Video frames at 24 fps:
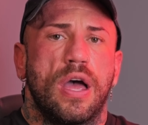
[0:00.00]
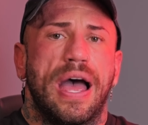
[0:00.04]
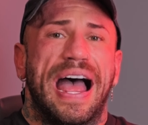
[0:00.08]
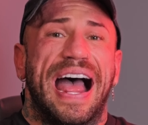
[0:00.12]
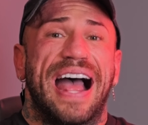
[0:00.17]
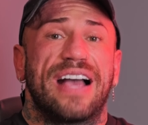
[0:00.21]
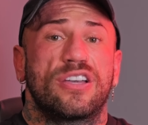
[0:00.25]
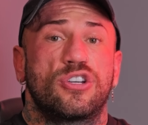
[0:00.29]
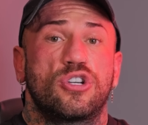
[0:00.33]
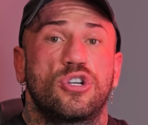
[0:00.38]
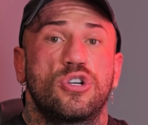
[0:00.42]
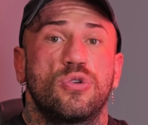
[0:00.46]

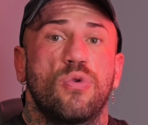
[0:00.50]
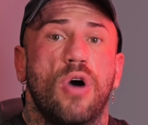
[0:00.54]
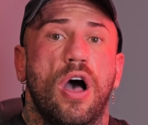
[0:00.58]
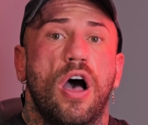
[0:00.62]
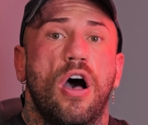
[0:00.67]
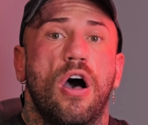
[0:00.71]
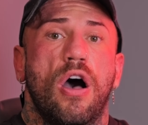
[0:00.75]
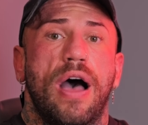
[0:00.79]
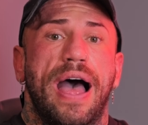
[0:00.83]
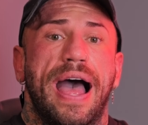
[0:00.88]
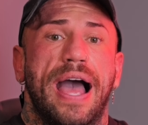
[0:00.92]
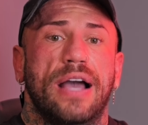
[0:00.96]
as you
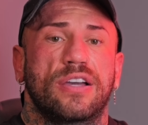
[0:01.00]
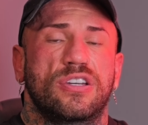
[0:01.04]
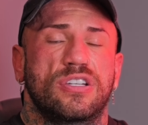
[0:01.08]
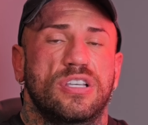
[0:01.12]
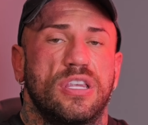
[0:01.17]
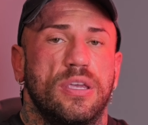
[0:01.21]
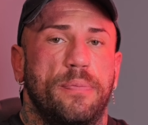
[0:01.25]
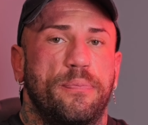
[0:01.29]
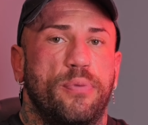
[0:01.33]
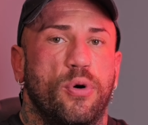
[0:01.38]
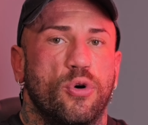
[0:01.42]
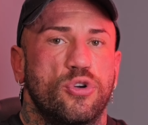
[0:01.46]
are
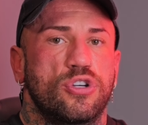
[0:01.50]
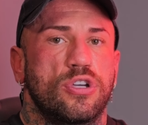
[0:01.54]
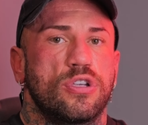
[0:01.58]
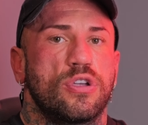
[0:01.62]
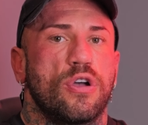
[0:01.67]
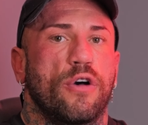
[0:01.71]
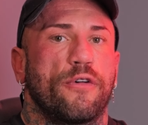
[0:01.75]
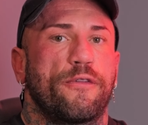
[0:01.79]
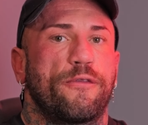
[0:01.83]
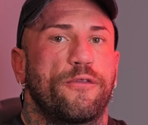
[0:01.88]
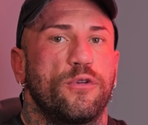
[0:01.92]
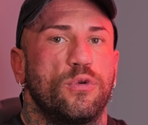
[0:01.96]
actually pushing
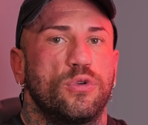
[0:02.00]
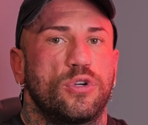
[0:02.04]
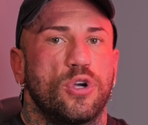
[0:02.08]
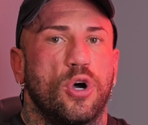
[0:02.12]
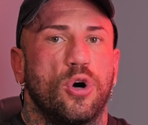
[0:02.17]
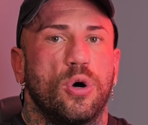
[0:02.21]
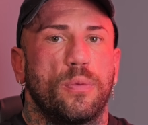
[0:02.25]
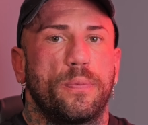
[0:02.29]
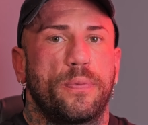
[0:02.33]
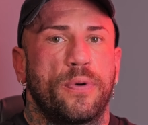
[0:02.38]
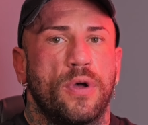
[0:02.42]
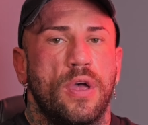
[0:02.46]
your food
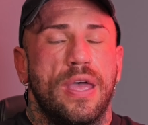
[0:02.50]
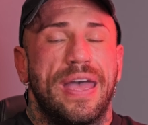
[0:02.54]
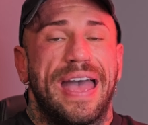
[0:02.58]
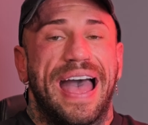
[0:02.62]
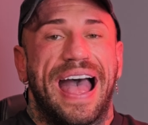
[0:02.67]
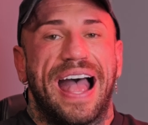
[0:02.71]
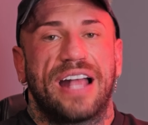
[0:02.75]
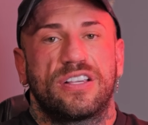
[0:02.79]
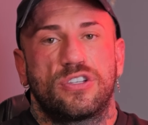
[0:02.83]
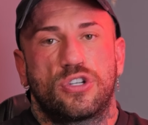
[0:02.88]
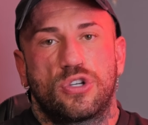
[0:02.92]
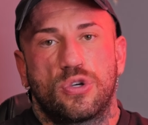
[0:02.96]
up
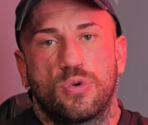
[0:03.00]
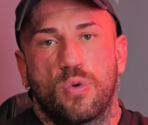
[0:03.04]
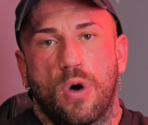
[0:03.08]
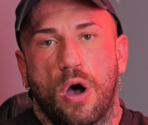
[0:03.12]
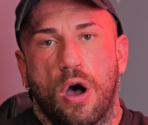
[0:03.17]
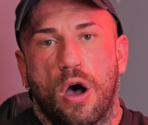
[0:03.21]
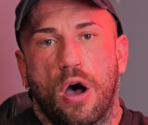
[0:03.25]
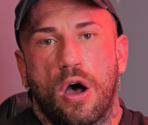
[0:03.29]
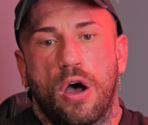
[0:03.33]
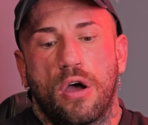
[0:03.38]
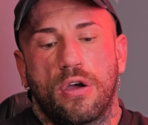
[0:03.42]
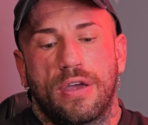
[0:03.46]
and you
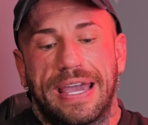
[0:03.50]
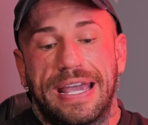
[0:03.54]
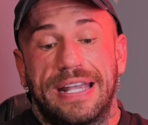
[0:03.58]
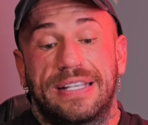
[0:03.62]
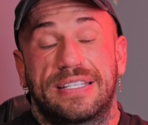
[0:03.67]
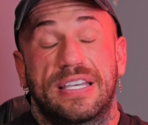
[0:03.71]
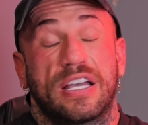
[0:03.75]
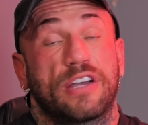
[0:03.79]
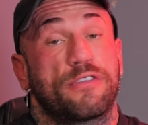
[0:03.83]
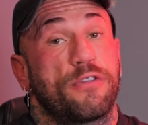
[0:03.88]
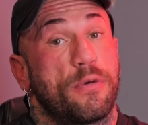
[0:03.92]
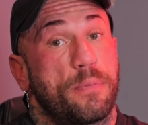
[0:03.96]
are
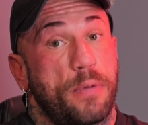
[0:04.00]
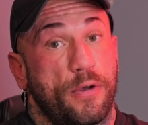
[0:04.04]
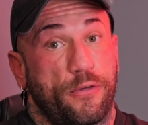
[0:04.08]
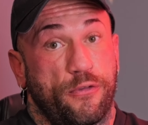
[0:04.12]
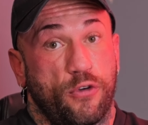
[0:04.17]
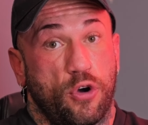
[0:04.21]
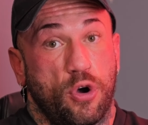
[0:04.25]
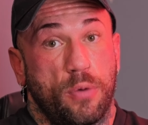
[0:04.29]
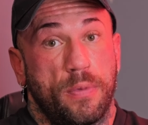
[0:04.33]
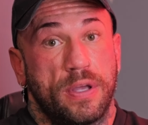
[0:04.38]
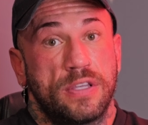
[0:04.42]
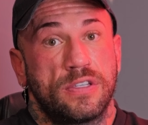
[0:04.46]
eating for
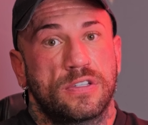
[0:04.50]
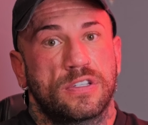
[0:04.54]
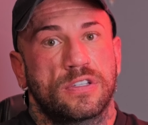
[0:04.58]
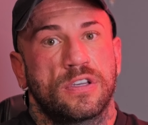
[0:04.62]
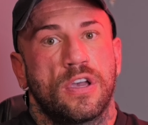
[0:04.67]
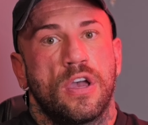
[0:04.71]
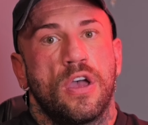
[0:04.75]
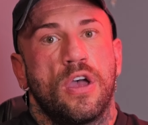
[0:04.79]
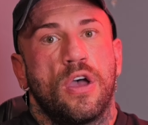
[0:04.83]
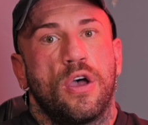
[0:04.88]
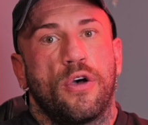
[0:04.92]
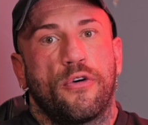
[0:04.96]

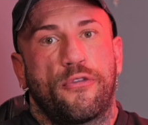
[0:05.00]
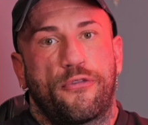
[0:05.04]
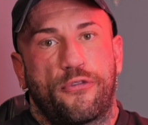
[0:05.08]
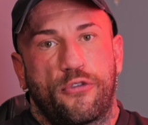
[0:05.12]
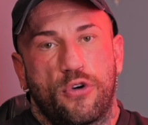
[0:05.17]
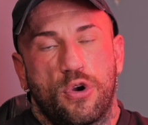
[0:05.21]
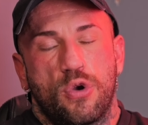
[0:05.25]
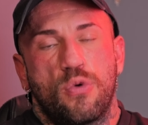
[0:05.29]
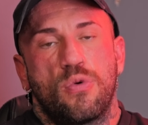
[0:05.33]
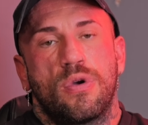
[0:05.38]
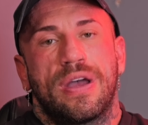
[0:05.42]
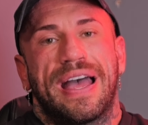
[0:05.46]
performance
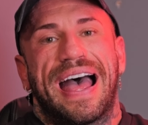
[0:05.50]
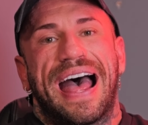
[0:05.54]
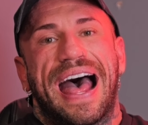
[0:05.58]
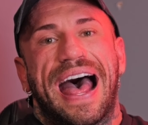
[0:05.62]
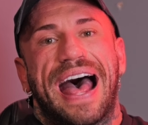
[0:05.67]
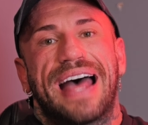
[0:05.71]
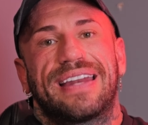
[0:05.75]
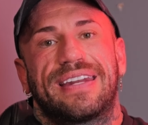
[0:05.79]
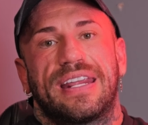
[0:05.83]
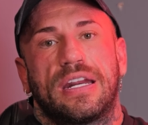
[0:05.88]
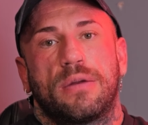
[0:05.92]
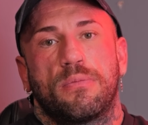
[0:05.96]
through
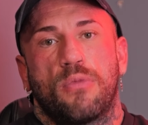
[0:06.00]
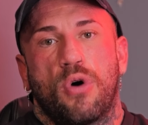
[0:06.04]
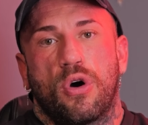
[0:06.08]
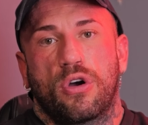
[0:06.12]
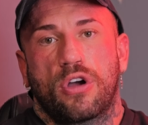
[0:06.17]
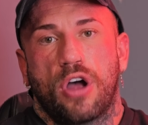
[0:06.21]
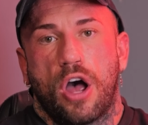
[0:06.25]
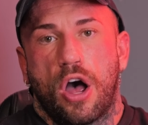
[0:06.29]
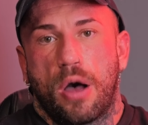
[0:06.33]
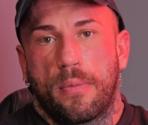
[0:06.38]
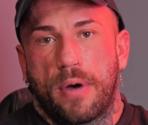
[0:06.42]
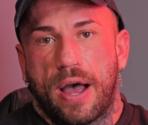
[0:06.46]
adding more
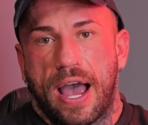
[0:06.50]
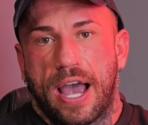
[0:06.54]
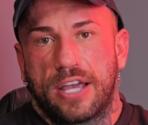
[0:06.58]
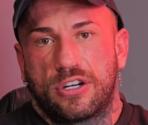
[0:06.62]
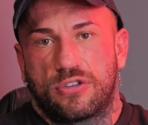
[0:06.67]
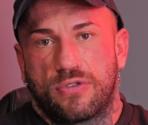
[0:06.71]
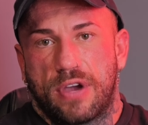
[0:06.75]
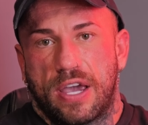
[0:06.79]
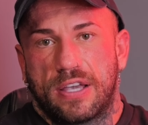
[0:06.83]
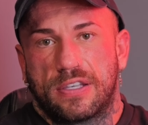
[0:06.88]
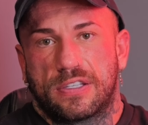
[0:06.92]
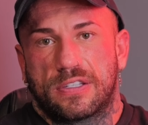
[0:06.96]

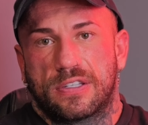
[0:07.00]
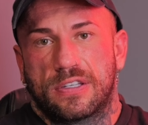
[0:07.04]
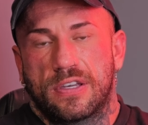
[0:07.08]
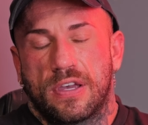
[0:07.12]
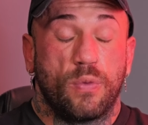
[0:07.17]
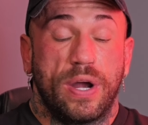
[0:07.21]
carbohydrates.